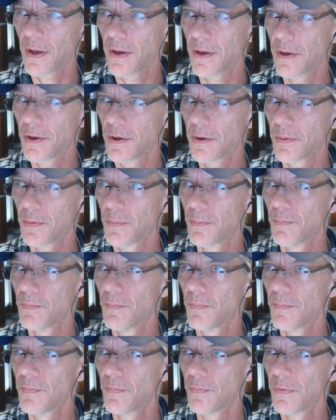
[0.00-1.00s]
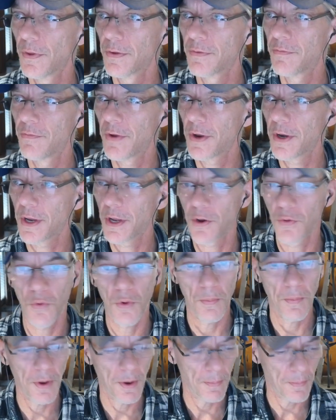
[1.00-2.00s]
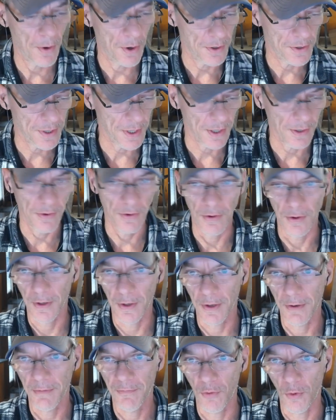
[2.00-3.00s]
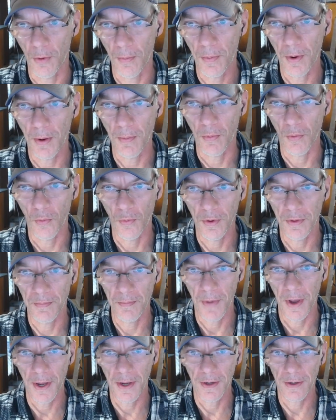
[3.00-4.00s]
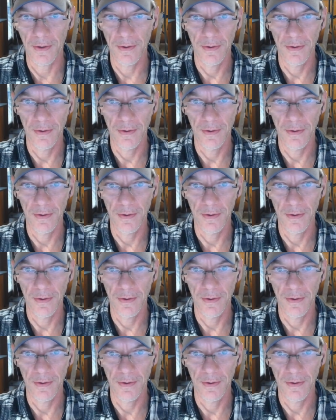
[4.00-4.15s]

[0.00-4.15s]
um, this video will be particularly for people with Mac.